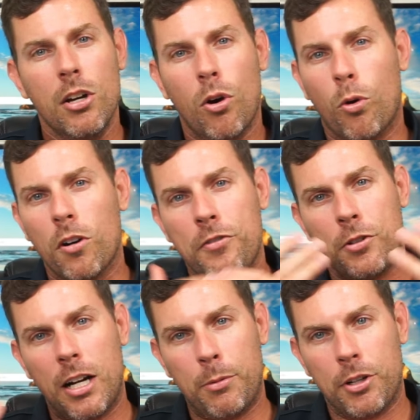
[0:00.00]
or if
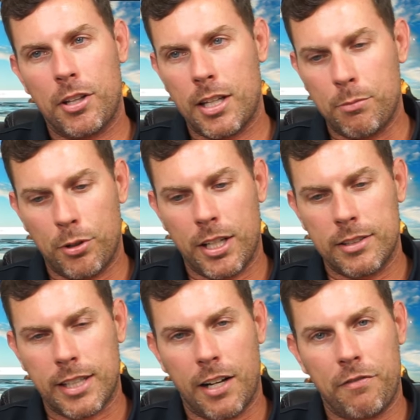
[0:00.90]
you're able to then put it
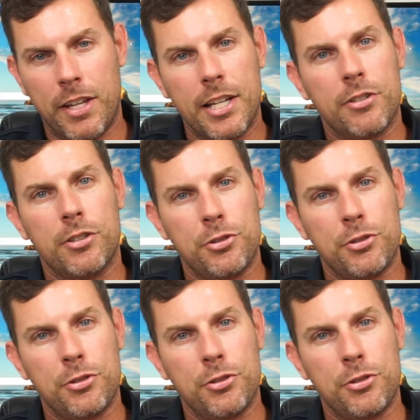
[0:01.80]
inside a vehicle